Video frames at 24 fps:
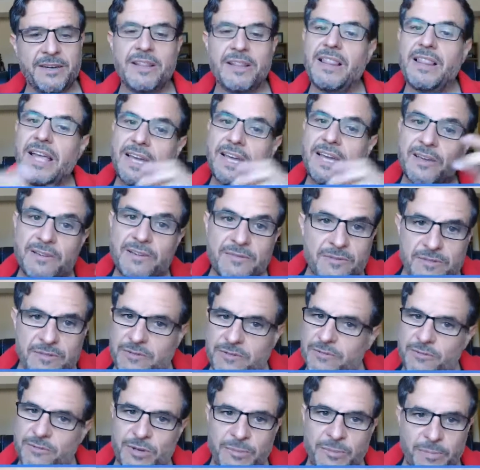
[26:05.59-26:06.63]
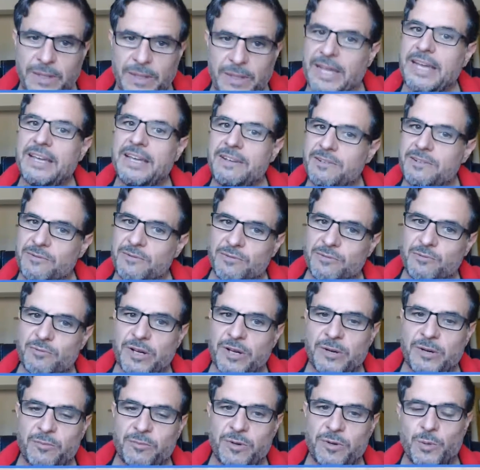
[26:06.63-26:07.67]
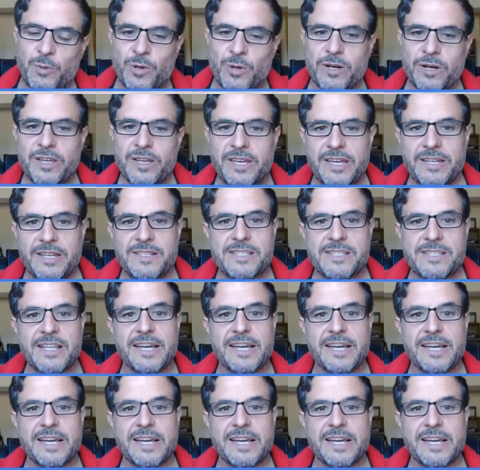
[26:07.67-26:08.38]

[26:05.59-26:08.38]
like we played when we were kids,